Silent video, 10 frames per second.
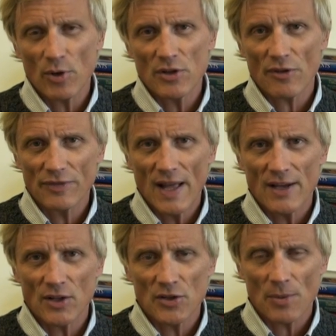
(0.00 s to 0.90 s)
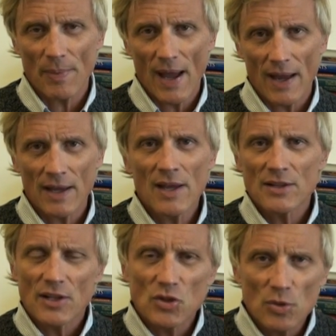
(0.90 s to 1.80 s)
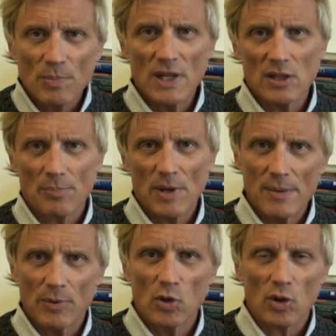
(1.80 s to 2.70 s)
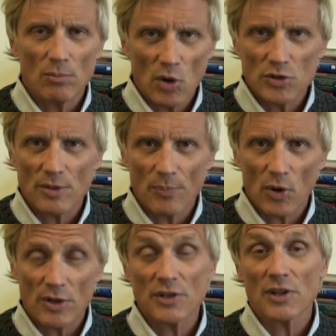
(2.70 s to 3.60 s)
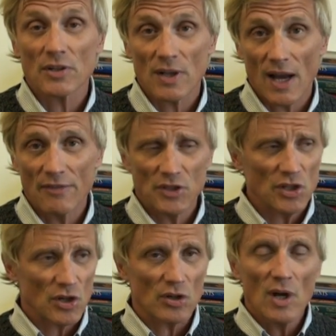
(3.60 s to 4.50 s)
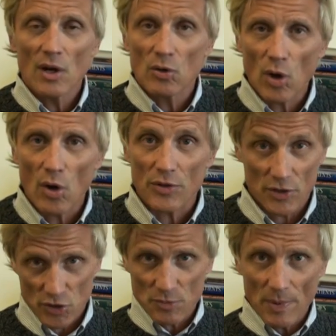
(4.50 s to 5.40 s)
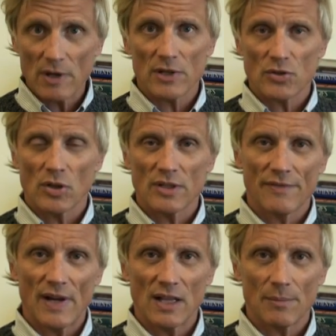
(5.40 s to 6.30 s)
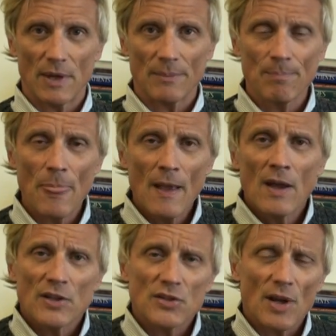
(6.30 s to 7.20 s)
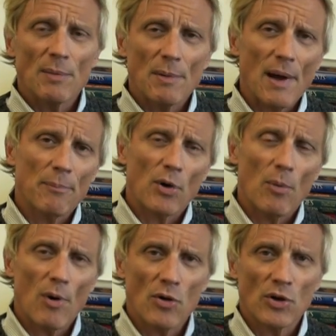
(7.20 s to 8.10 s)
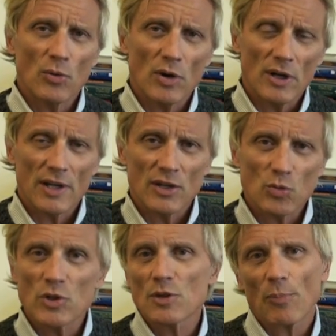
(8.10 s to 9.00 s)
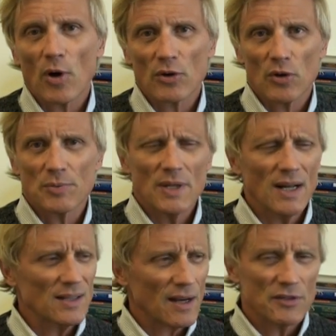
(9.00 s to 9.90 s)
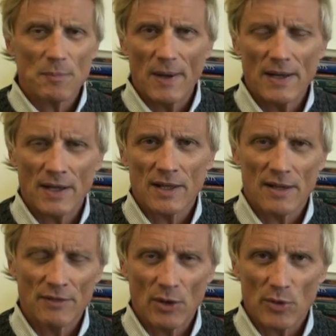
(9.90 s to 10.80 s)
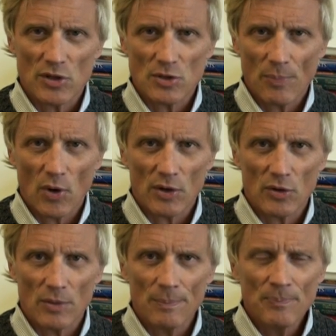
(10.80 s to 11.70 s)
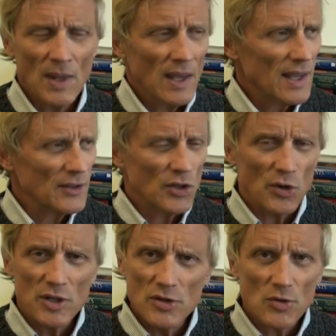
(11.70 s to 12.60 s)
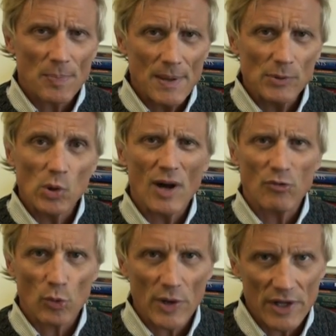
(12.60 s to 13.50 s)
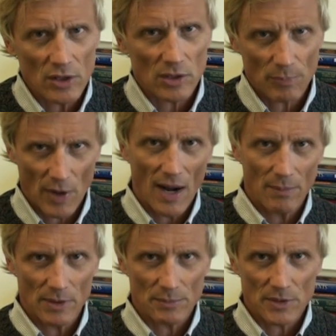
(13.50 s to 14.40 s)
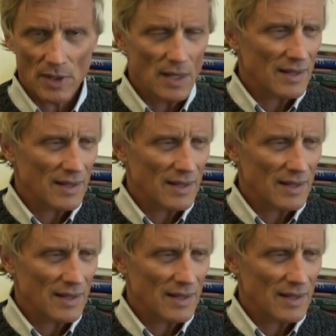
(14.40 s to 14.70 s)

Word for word: when you're flat on your back that you meet the people who are most important to your life, to your growth, your spiritual development. Some of my pro bono work is with support groups, and I love spending an evening with a support group. And you know, these are people who have real problems.